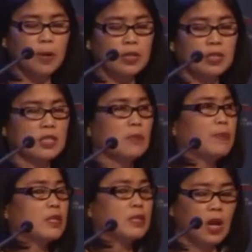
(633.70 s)

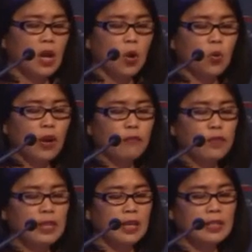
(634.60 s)
participants who have
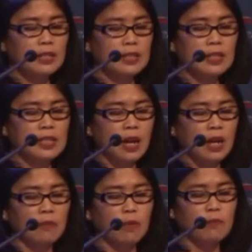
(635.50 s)
taken the
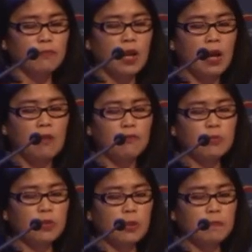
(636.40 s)
time from
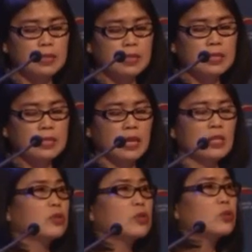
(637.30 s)
your busy
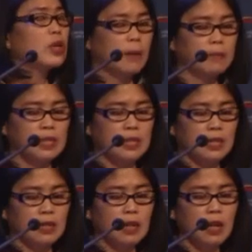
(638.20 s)
schedule to come
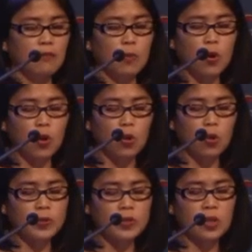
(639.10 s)
here from all
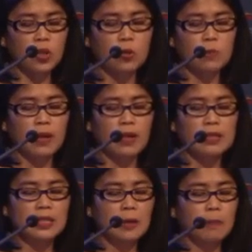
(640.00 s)
over the globe and
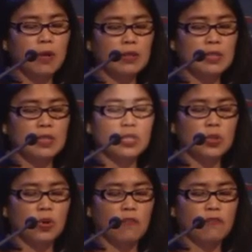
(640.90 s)
take part in this
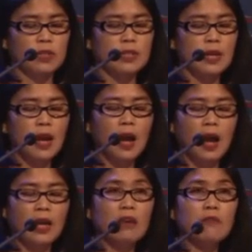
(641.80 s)
conference.
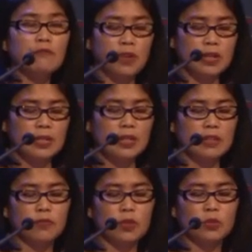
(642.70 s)
I am very
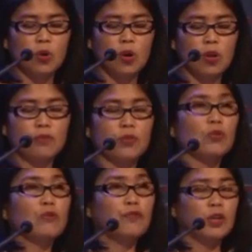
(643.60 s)
grateful to all of you
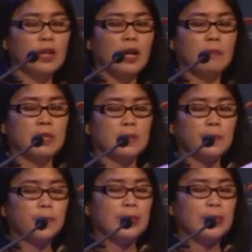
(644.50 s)
for coming.